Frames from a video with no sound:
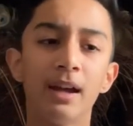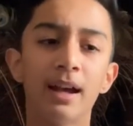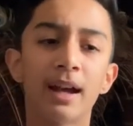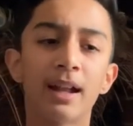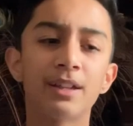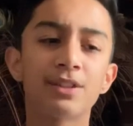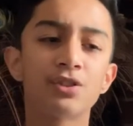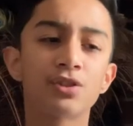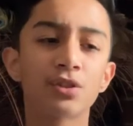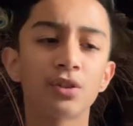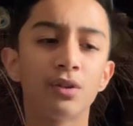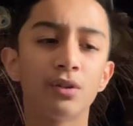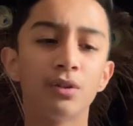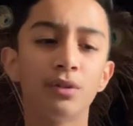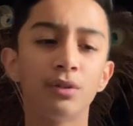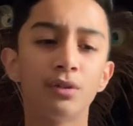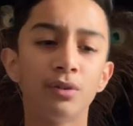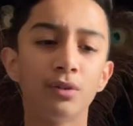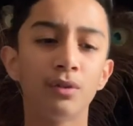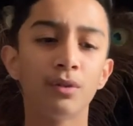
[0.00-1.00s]
And
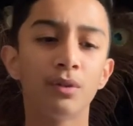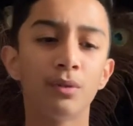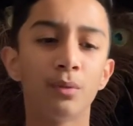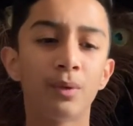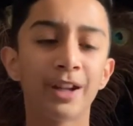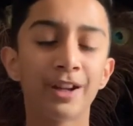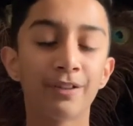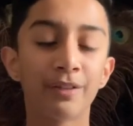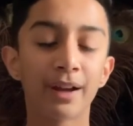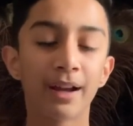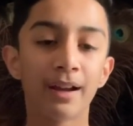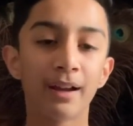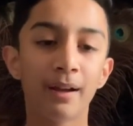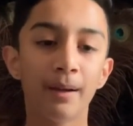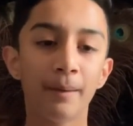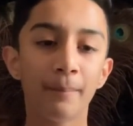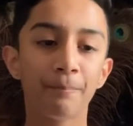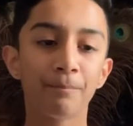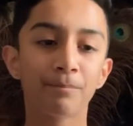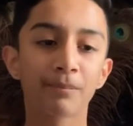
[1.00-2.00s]
so
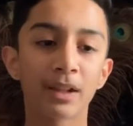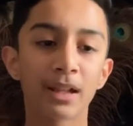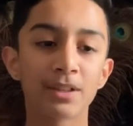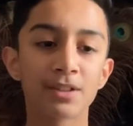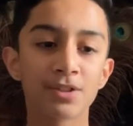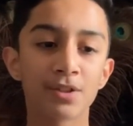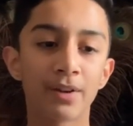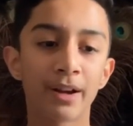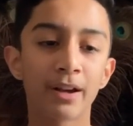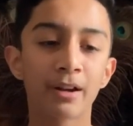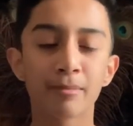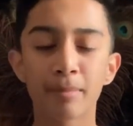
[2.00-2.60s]
I